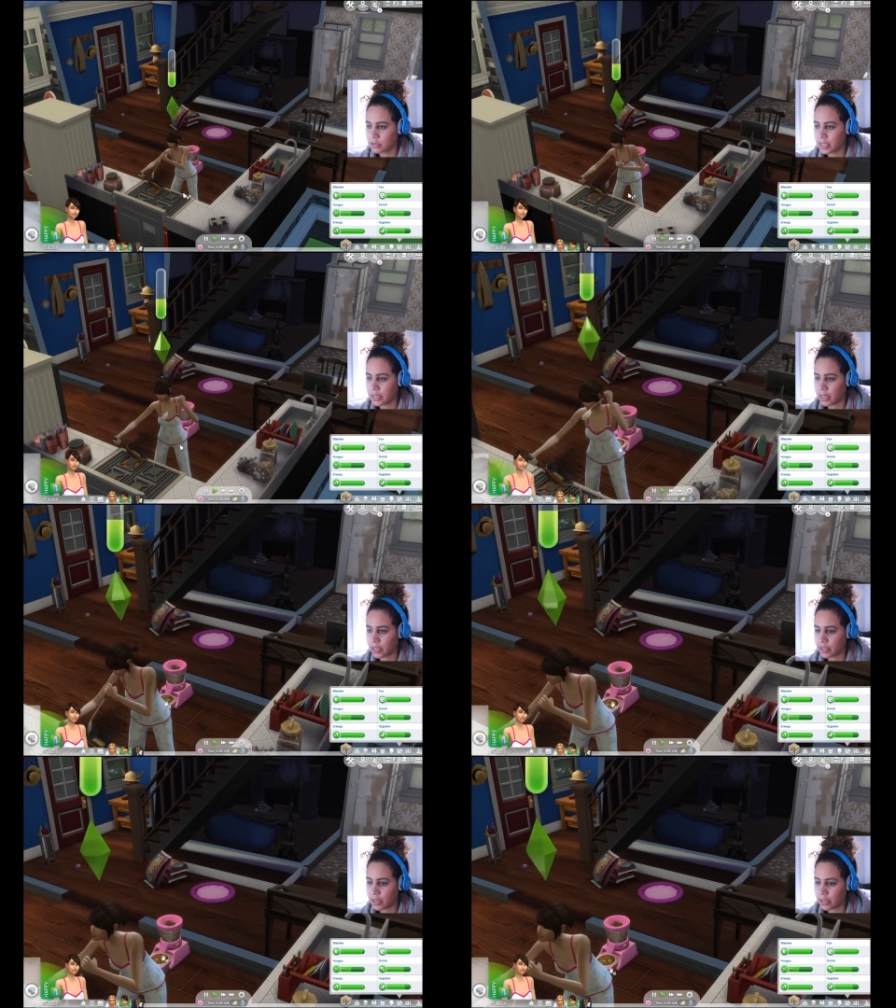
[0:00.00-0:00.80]
And
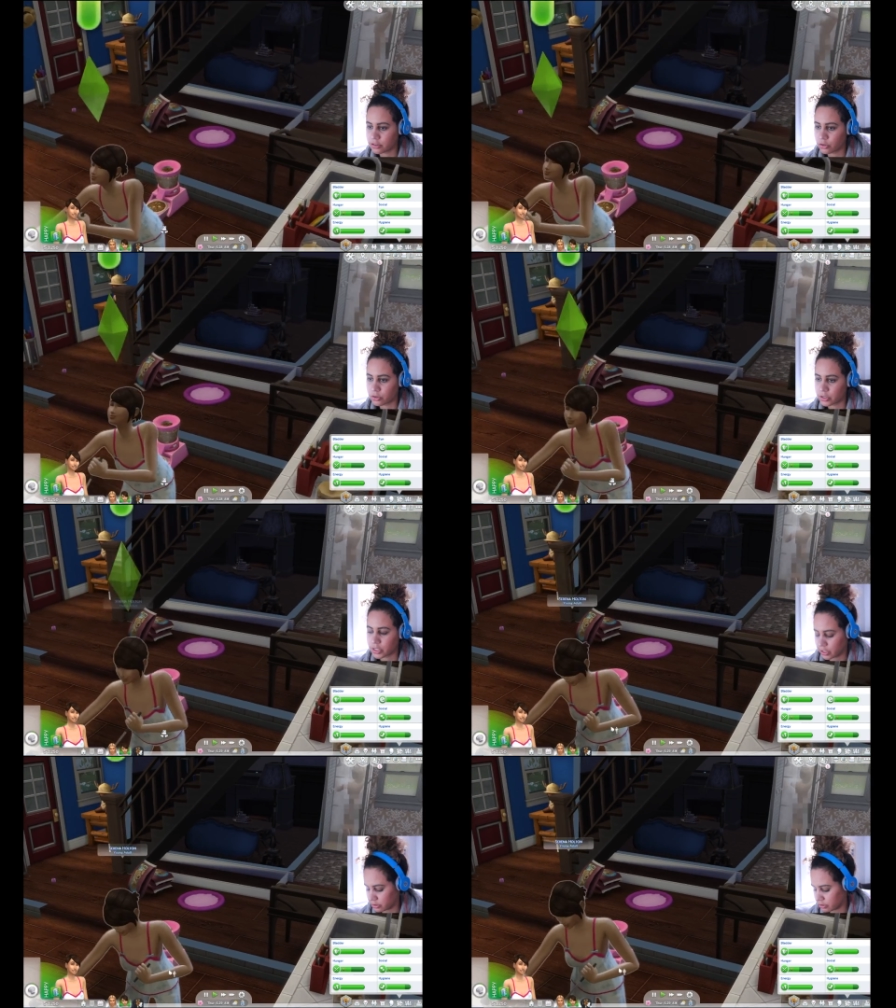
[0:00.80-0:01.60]
I, I
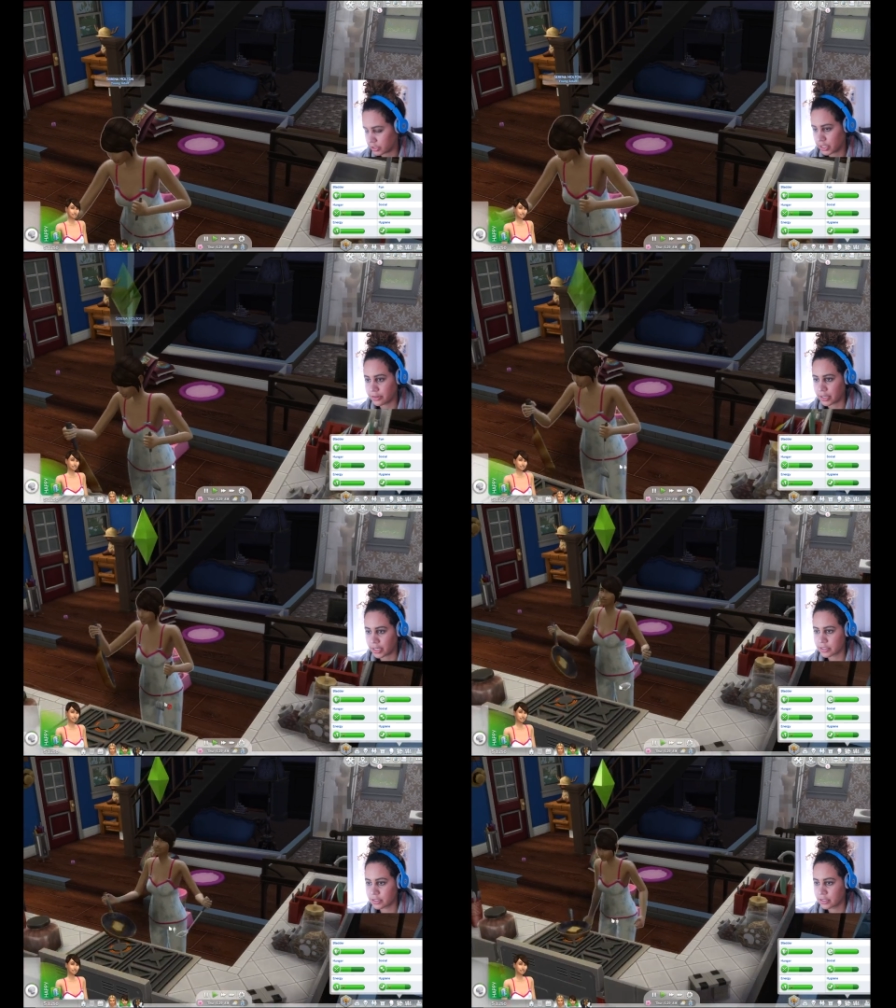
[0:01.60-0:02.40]
totally understand
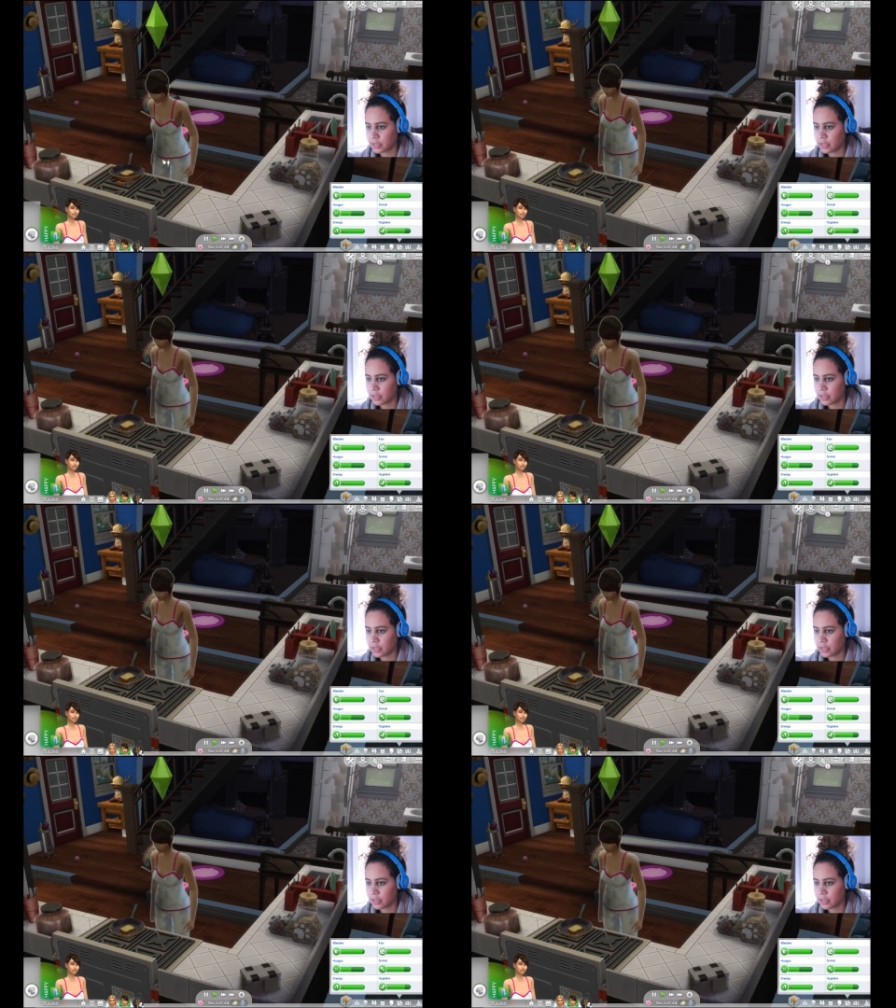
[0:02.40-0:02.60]
that.